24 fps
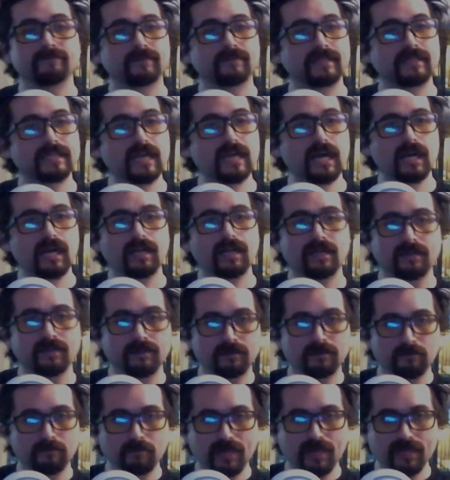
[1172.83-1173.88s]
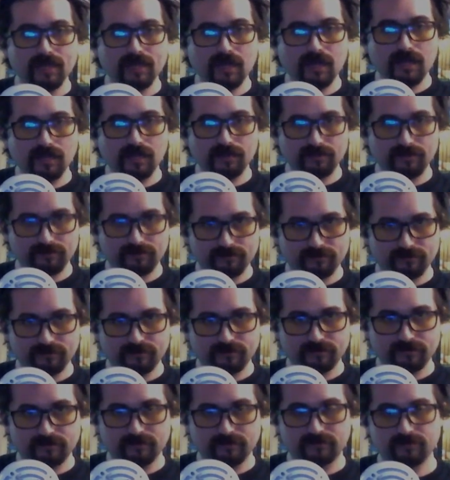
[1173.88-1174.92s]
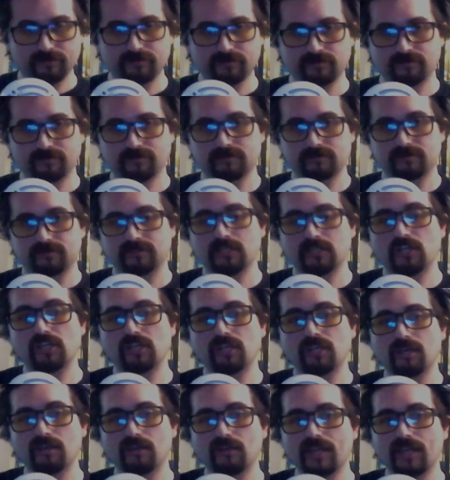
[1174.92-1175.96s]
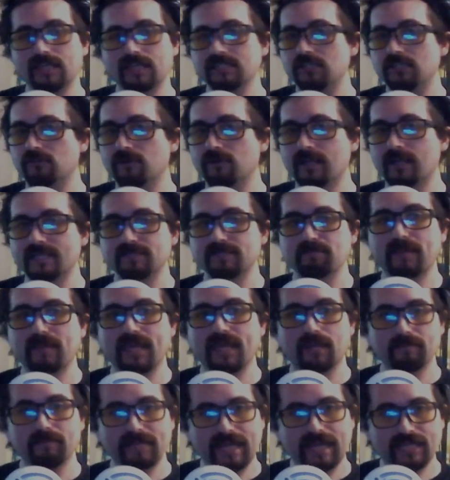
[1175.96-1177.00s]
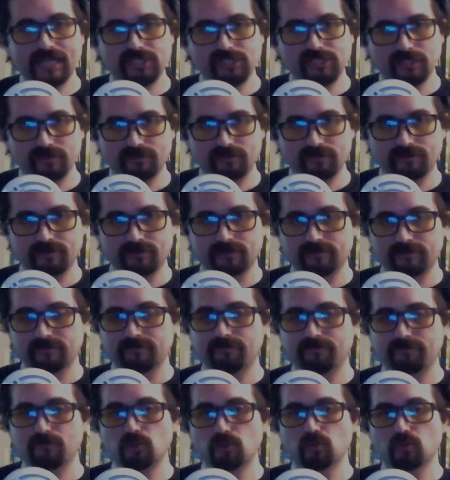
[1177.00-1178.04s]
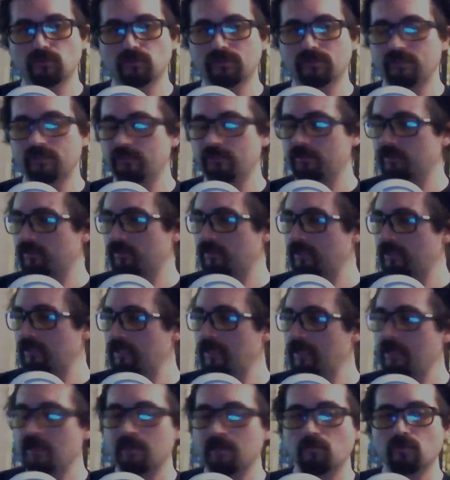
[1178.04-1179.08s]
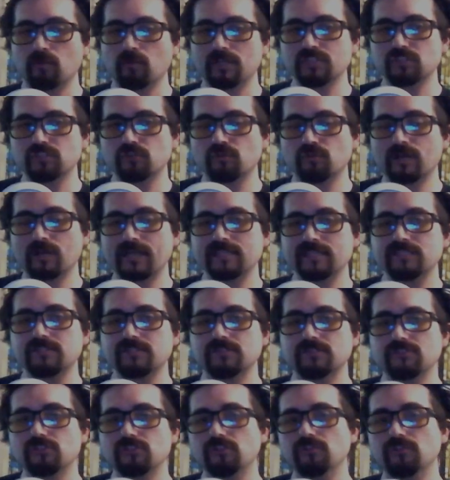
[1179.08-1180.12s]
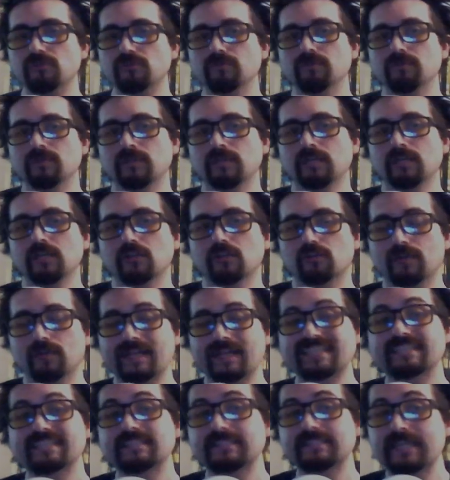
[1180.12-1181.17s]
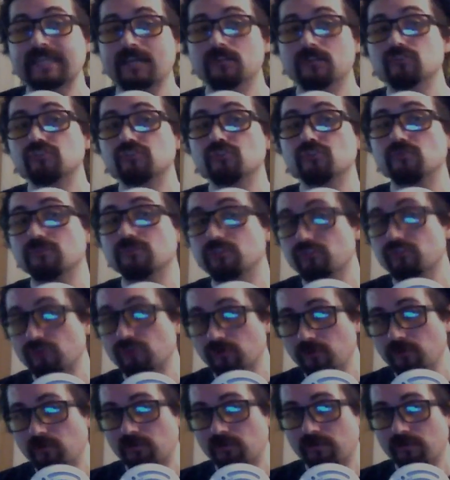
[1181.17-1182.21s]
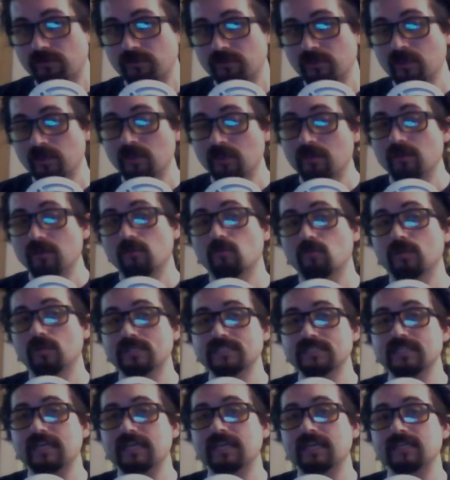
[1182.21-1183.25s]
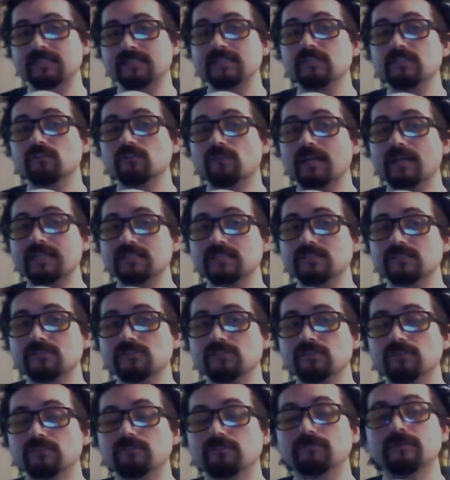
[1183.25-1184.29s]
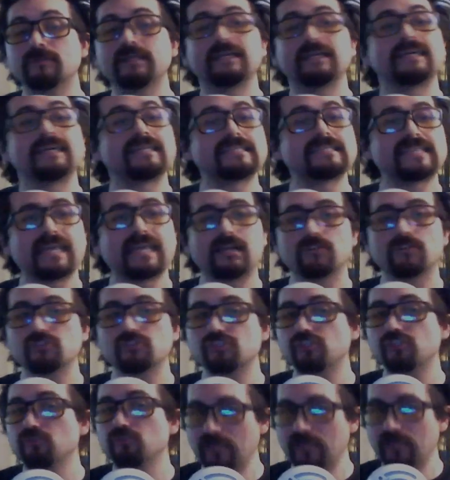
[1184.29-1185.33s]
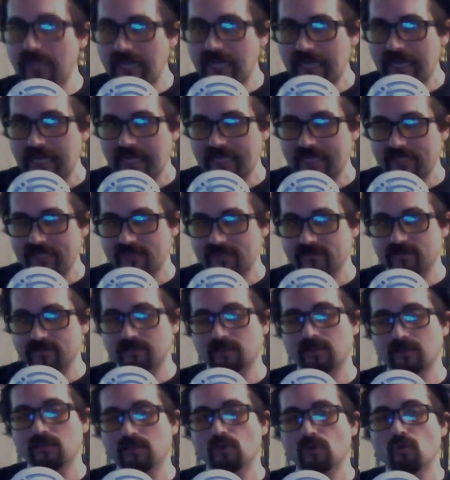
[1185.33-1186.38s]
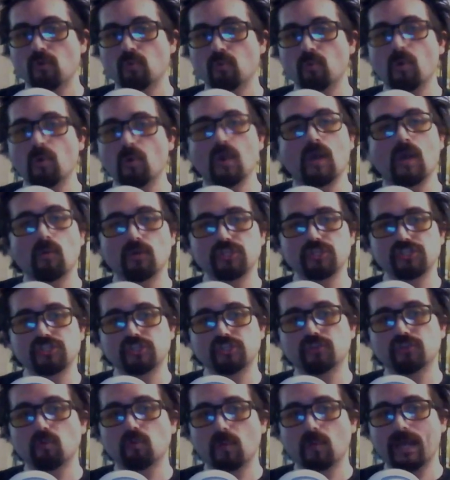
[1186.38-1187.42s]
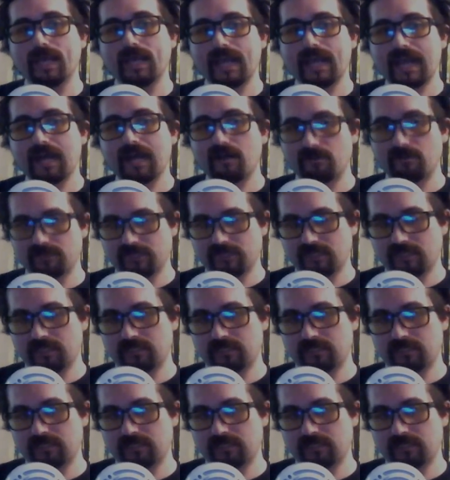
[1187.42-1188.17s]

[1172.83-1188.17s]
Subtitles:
Gog, Magog. There you go, Antichrist, bam, gotcha. Fooled. What does Christ do? Christ tells you the truth. What does the Antichrist do? Tells you lies. What's your way out?